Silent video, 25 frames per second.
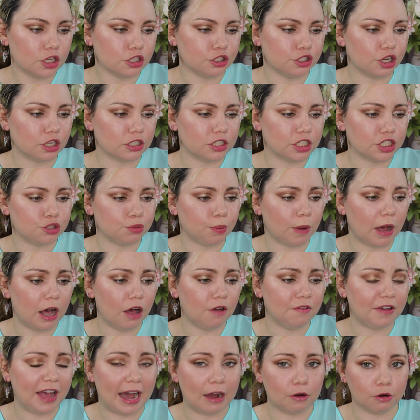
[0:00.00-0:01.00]
So it's a
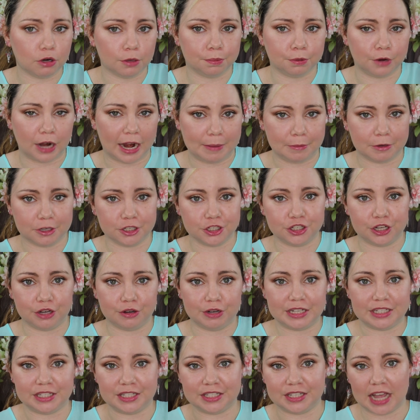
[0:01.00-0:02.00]
12-hour primer,
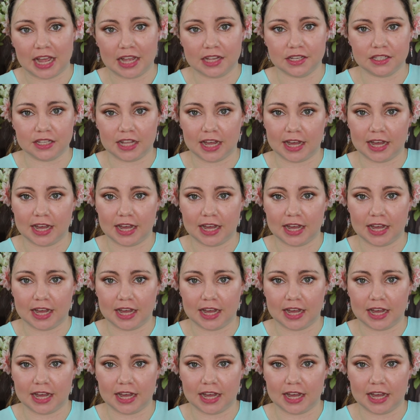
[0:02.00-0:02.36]
so it says